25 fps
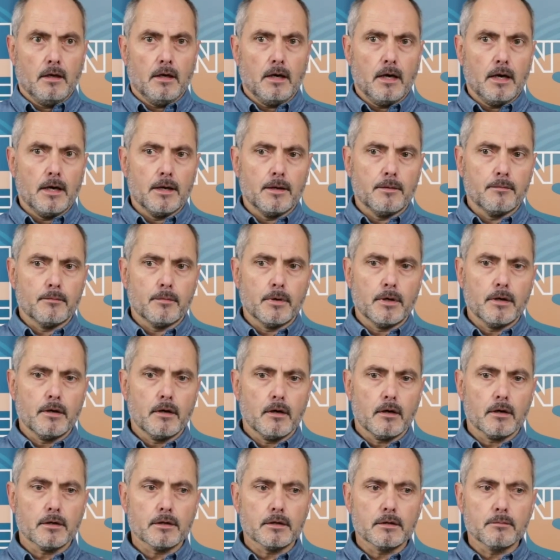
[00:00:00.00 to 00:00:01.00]

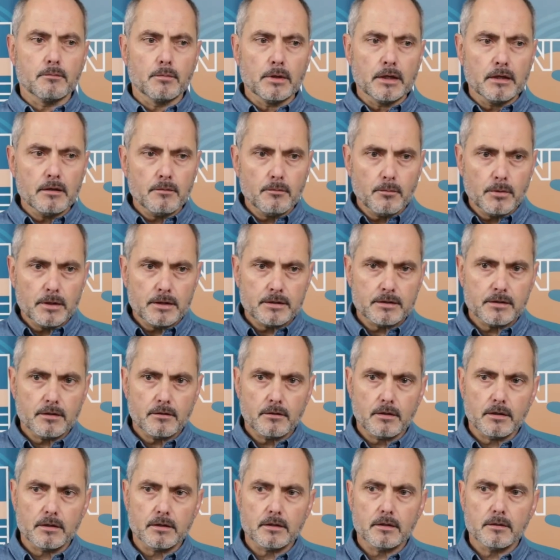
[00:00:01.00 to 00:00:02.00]
On the bigger
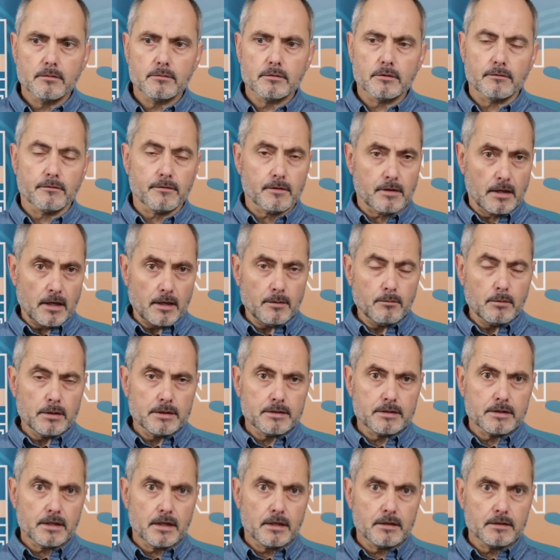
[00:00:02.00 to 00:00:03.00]
picture, in terms of climate
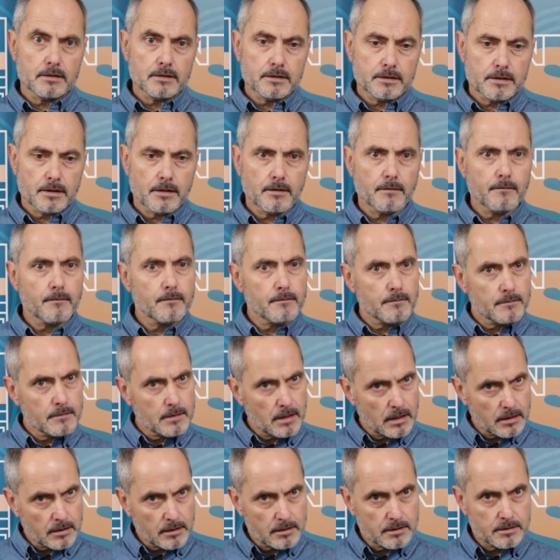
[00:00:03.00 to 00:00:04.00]
change,
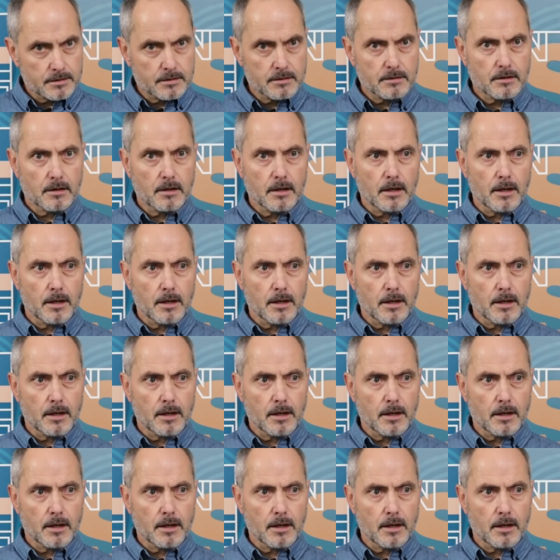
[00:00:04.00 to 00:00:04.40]
that is